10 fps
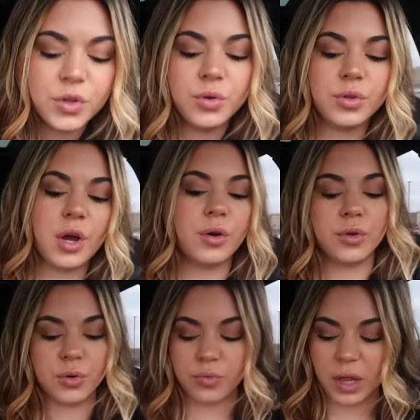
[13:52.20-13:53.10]
You know,
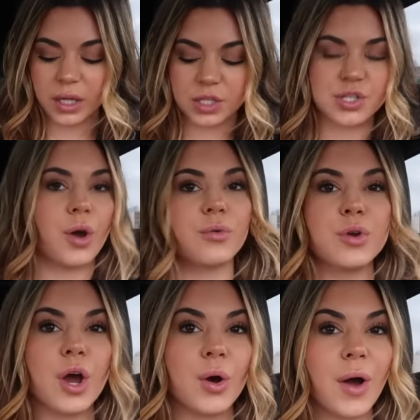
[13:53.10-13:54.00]
you really don't
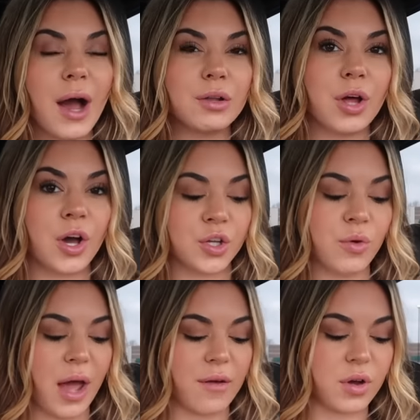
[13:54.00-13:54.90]
know how long
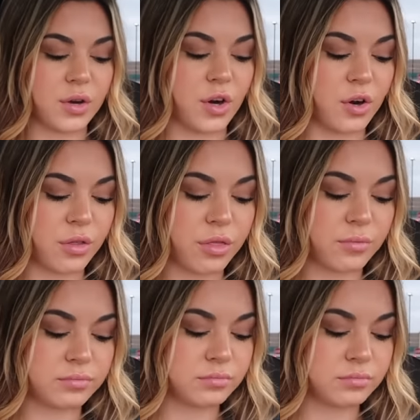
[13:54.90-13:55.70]
you have on Earth